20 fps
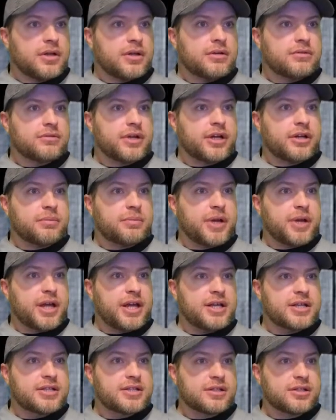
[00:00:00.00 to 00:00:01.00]
Raider
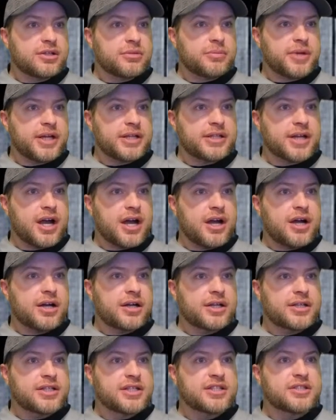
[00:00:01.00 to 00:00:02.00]
Pete, salute, big dog.
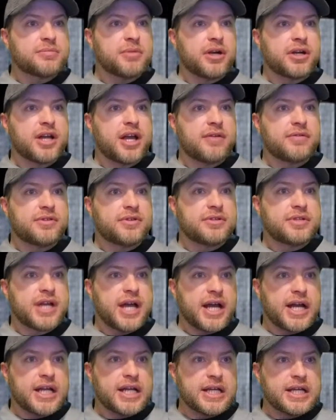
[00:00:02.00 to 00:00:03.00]
He says smart to have two
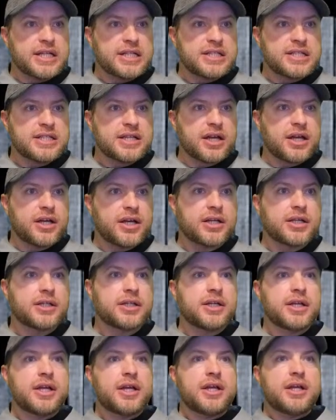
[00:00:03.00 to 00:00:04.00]
tight ends.
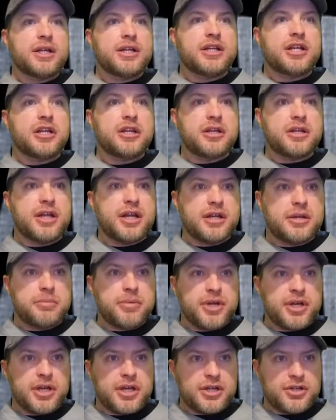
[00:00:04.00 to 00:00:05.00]
Need to
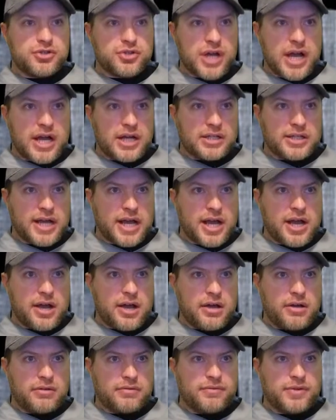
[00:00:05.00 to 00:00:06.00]
be dragged
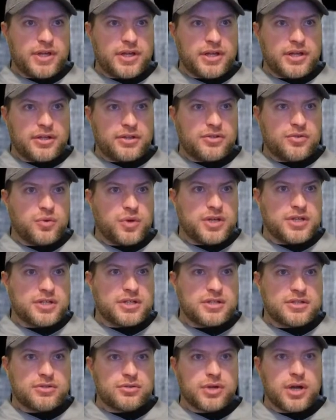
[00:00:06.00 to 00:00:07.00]
down via
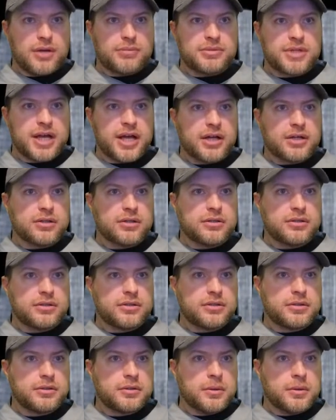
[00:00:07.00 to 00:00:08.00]
twist, drop
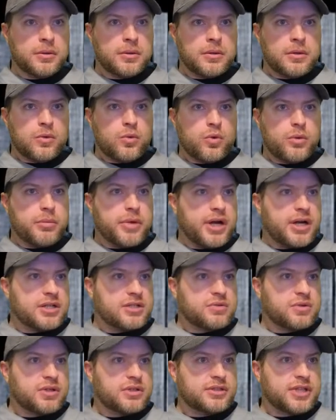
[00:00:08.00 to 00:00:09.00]
tackle. We might as
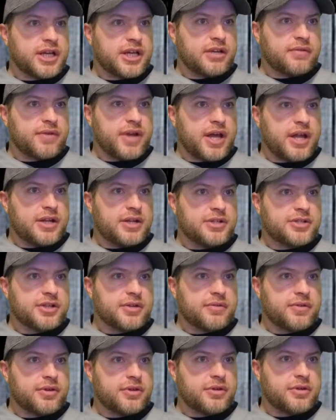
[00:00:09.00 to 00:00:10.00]
well take advantage of
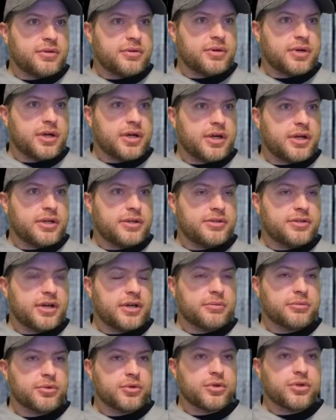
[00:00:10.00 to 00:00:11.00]
the new
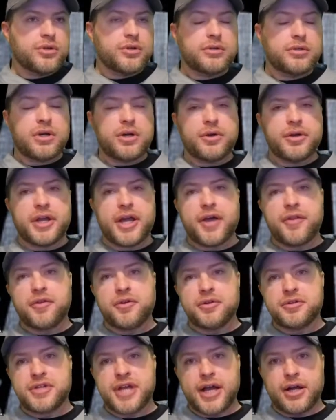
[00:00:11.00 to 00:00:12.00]
dumb rule. Oh yeah, the new
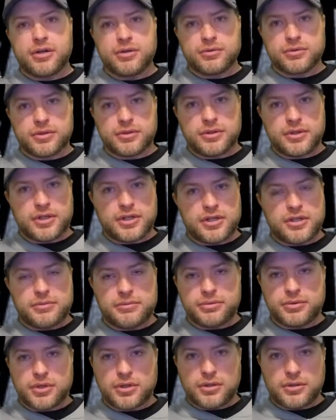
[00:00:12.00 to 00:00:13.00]
tackle rule. Oh,
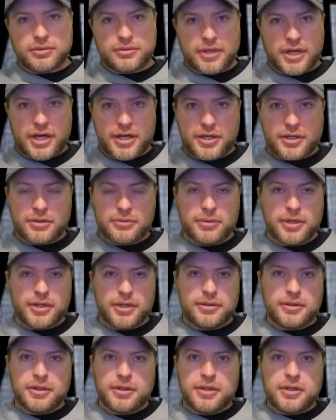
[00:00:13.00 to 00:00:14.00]
bro, I know, man.
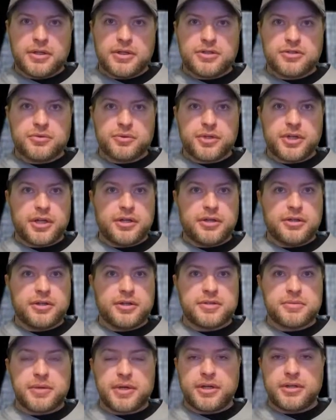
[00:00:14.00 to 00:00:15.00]
It's
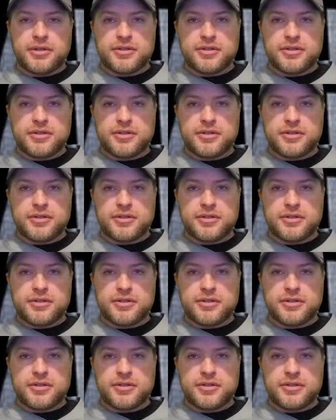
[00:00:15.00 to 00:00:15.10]
ridiculous, man.